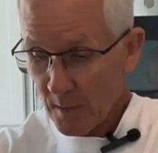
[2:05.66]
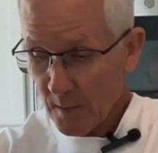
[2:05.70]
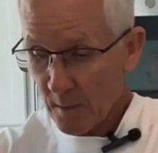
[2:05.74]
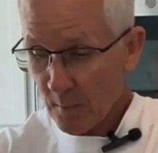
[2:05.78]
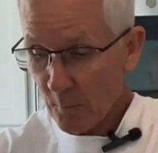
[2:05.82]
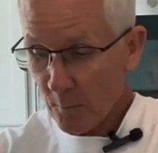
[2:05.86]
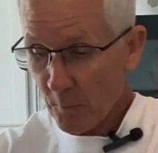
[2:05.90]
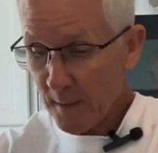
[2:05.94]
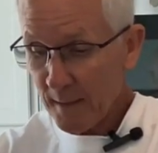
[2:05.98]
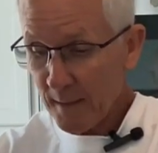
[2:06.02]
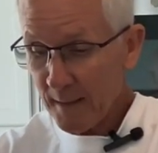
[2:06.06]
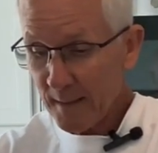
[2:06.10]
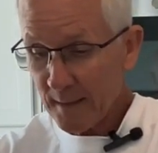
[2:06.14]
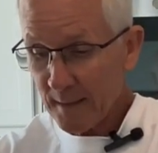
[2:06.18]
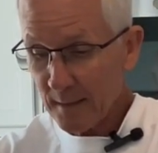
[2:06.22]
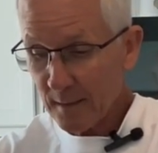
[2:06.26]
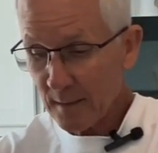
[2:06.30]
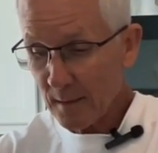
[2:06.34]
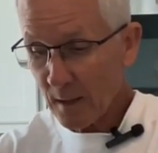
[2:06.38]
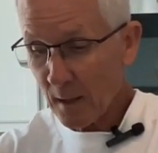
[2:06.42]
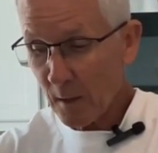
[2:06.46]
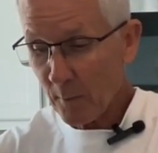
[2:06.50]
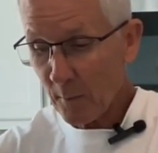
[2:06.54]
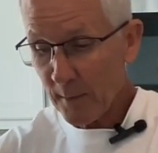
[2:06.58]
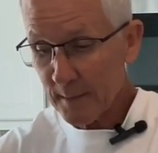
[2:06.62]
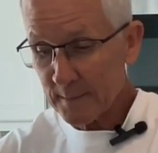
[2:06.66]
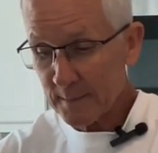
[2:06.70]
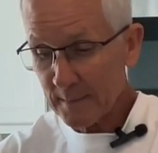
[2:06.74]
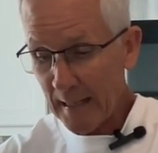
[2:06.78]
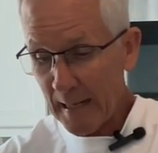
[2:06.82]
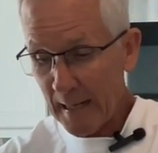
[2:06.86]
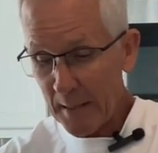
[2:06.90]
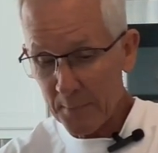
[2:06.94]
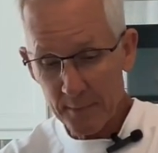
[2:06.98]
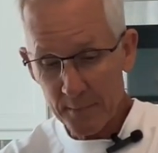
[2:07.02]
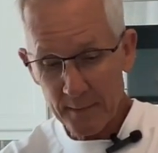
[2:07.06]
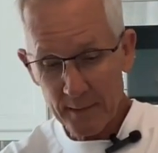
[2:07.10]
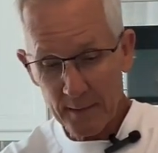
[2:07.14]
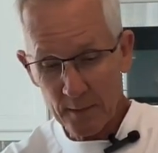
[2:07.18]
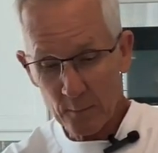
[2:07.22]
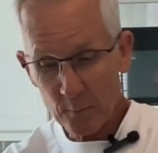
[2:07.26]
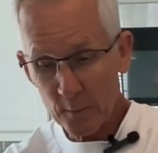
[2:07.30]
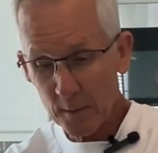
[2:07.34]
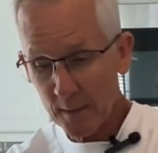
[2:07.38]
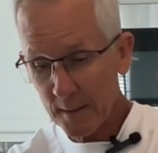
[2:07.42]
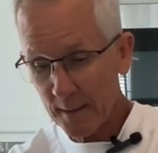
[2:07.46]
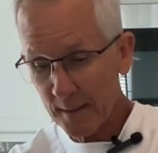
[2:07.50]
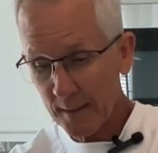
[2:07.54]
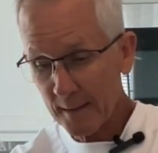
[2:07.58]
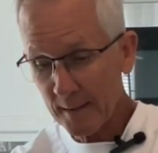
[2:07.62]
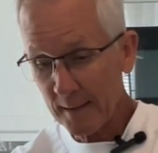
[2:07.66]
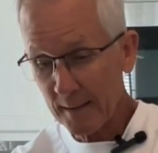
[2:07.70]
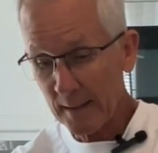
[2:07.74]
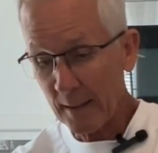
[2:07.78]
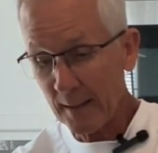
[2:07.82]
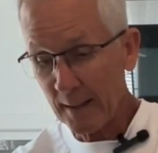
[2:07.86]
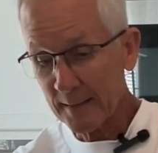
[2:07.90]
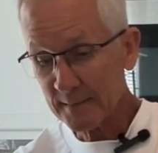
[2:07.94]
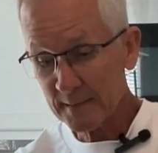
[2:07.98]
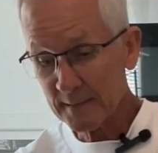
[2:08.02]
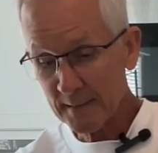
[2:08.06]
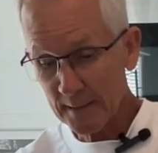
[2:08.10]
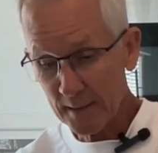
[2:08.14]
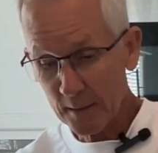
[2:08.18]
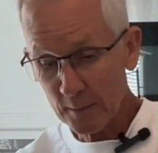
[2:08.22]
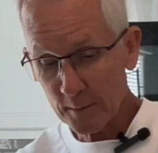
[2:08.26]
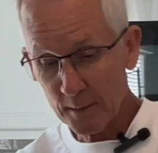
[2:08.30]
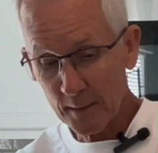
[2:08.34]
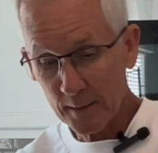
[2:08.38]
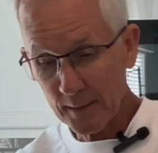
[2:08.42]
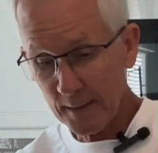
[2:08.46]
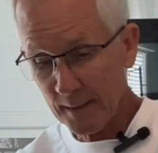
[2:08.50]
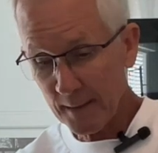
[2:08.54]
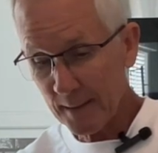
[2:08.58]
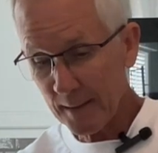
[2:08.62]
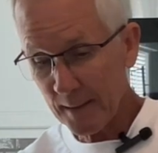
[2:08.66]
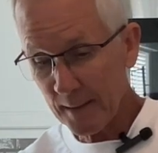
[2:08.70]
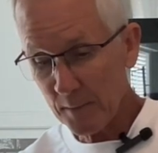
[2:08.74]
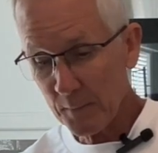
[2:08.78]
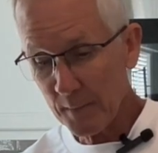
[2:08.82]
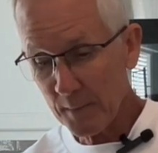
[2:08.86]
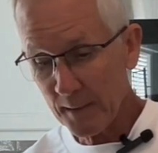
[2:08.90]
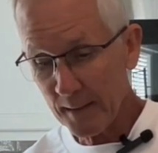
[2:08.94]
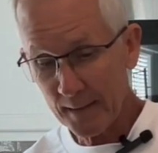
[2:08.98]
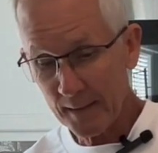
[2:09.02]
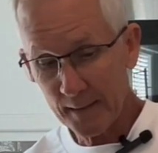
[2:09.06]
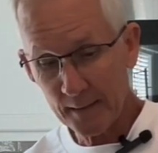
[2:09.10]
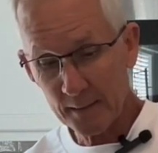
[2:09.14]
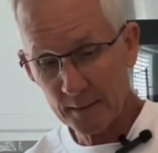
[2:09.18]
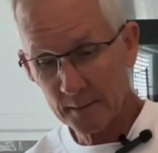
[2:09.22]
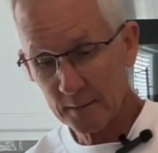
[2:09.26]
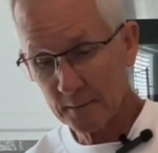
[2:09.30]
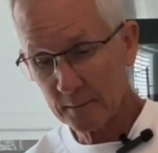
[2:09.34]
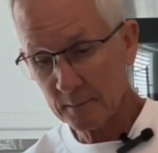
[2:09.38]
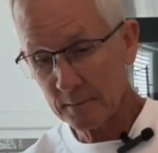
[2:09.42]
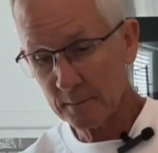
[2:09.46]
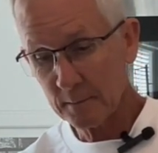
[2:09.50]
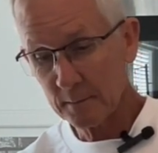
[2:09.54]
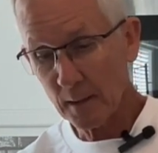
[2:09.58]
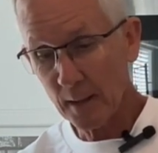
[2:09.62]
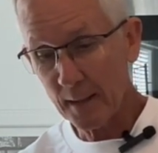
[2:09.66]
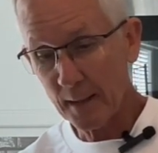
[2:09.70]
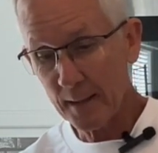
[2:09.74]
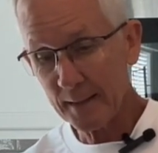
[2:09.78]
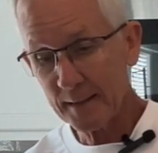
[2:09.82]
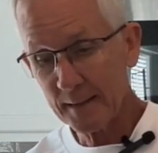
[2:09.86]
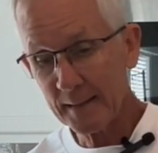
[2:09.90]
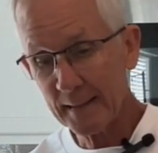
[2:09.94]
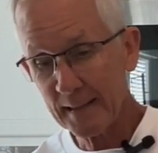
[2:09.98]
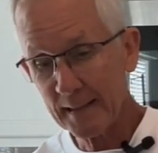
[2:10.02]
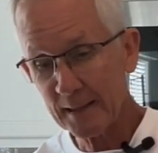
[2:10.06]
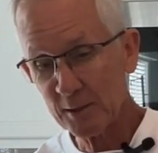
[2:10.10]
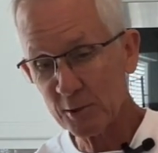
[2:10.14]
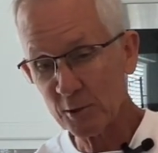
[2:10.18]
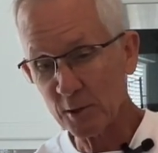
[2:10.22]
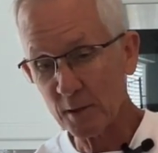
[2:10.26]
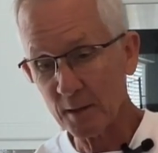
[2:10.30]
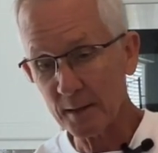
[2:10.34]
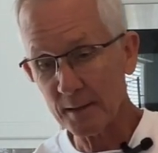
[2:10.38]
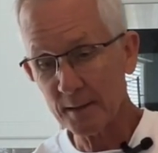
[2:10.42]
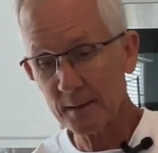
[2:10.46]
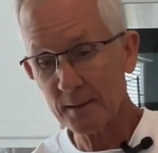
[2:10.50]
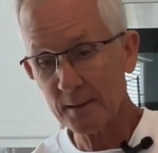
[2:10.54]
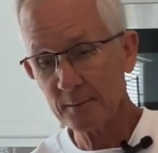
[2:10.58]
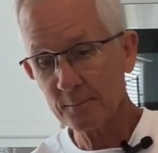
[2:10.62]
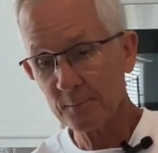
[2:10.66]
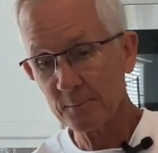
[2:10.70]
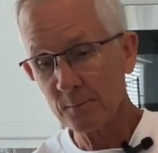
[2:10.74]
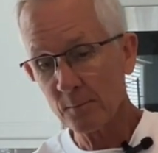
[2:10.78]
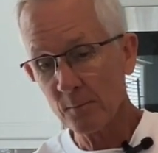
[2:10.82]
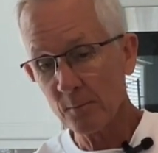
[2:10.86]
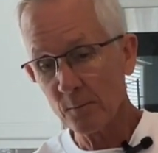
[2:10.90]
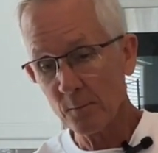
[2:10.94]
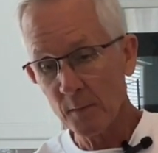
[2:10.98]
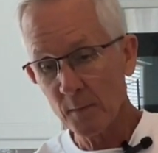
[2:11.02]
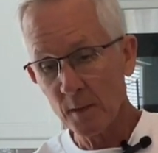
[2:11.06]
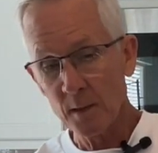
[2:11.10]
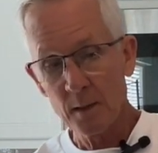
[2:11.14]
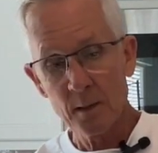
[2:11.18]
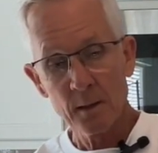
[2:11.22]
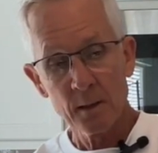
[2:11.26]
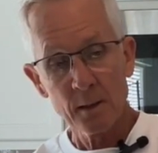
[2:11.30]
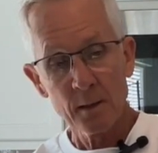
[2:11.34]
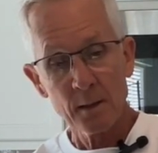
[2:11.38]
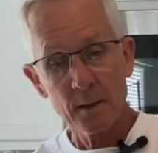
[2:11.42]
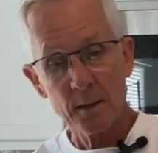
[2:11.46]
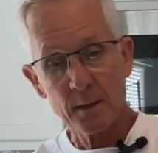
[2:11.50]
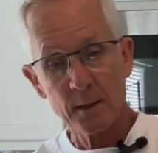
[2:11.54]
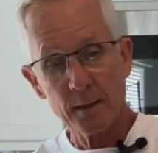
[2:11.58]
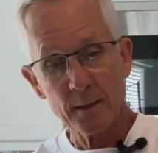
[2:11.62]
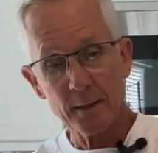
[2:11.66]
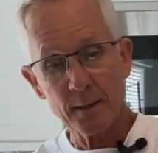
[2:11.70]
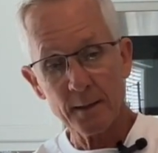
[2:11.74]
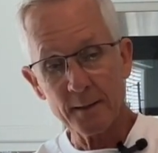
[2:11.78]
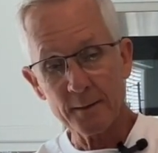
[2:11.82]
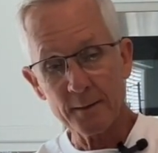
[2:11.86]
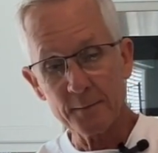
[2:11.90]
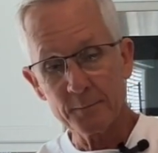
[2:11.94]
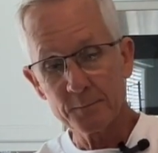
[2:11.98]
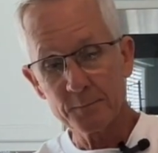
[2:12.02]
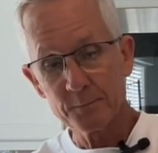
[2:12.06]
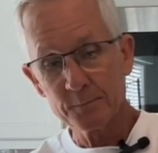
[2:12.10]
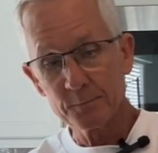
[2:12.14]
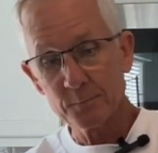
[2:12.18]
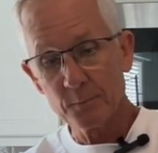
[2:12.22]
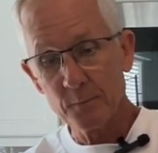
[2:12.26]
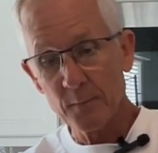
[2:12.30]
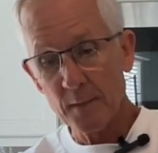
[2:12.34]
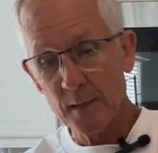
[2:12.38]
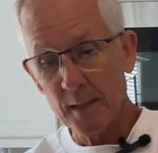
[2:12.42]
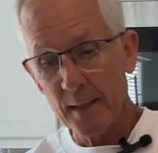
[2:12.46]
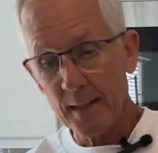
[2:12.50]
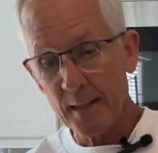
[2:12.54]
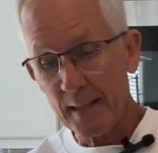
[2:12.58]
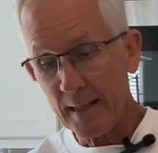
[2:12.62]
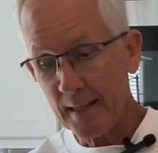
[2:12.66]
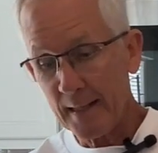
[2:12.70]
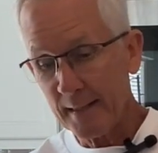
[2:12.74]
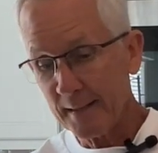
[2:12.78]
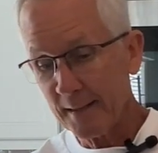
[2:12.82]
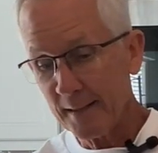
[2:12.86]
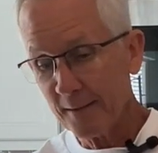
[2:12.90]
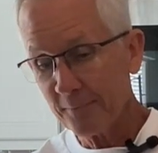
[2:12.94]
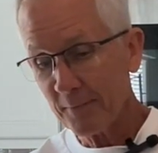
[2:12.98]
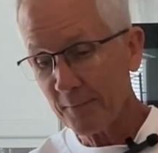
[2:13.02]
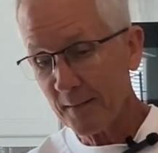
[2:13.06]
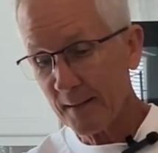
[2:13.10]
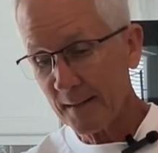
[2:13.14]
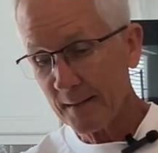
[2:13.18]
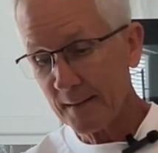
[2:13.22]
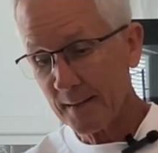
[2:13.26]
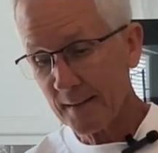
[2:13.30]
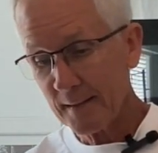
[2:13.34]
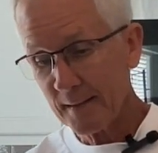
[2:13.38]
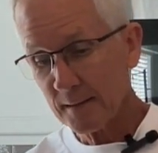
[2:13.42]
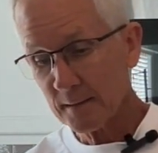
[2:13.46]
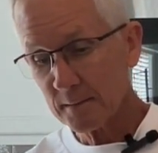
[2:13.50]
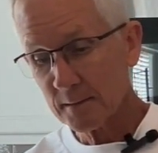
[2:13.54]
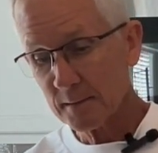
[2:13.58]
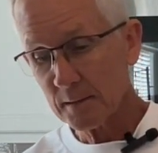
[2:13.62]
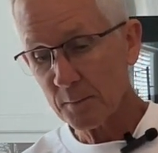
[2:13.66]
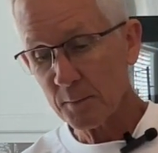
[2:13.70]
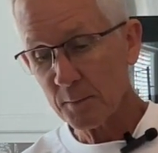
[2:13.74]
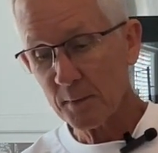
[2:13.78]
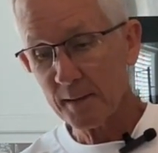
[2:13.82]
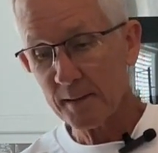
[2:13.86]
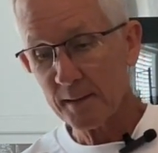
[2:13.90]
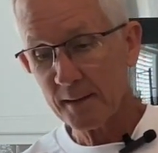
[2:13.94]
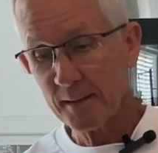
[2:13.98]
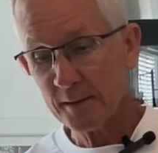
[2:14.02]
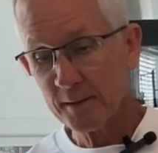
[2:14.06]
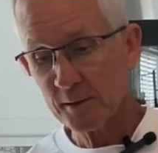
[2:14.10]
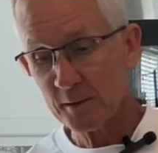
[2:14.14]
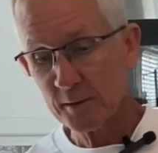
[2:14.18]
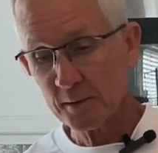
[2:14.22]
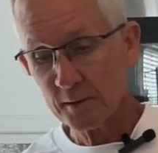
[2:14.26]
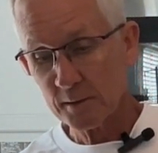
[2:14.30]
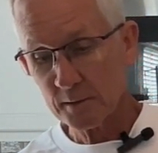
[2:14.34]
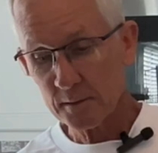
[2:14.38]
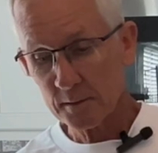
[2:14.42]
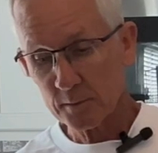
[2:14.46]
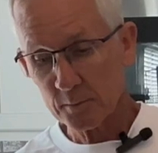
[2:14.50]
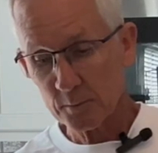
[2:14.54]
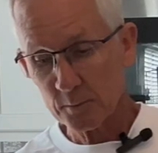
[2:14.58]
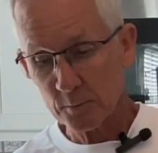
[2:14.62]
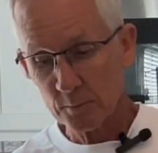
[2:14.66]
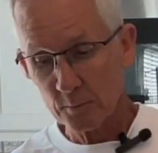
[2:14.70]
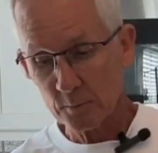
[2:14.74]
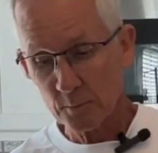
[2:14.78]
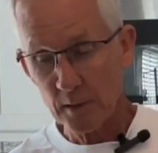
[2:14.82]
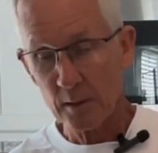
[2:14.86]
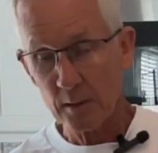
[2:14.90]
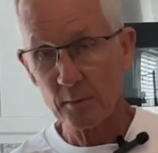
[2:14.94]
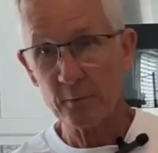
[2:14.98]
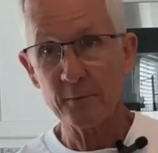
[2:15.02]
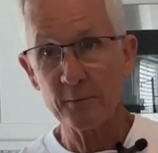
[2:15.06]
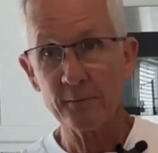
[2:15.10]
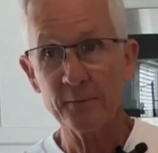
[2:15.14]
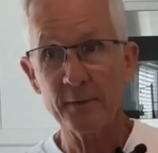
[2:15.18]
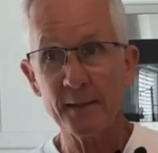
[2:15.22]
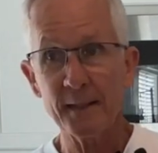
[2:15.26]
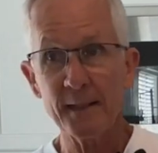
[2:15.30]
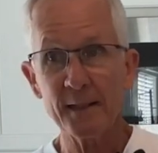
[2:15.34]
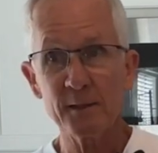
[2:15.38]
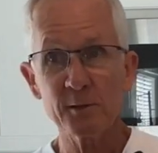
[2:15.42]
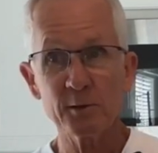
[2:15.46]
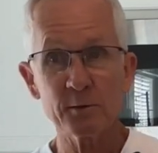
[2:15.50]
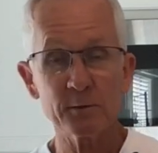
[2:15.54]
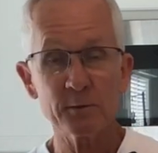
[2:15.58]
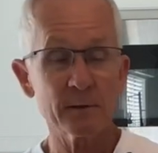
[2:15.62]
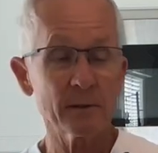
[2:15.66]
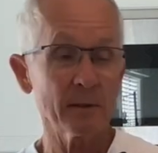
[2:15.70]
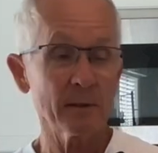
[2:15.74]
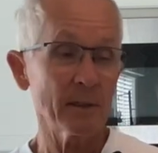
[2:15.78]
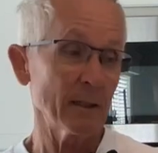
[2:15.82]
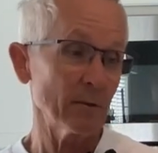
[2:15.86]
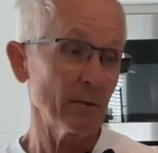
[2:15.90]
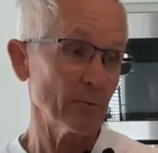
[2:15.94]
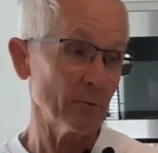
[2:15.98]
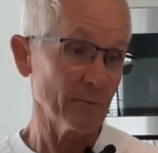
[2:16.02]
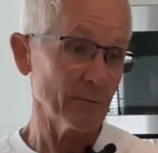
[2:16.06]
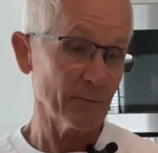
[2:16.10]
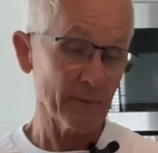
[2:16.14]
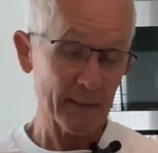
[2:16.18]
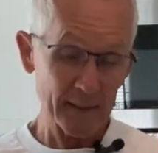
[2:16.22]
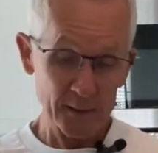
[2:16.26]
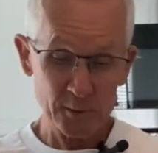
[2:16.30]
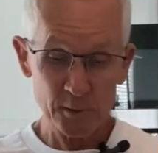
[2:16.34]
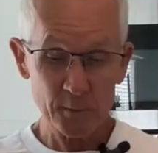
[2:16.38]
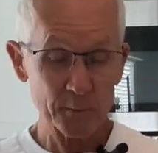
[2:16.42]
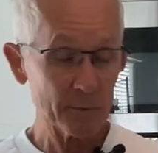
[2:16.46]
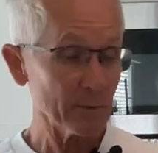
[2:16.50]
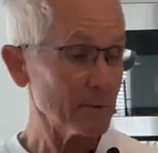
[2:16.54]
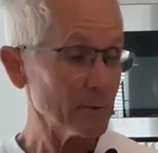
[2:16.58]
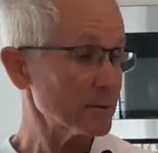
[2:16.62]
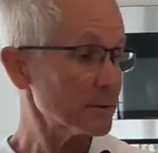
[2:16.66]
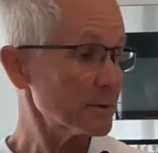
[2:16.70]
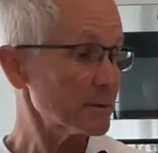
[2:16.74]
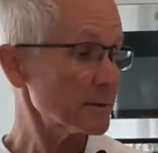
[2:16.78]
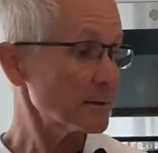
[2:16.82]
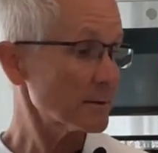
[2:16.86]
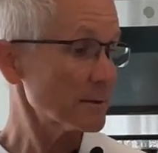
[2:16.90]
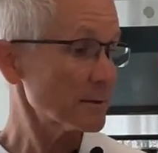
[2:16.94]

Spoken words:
we didn't always happen that way. Now, I still didn't eat any meat, not intentionally. I did find out some of the dishes that were vegetables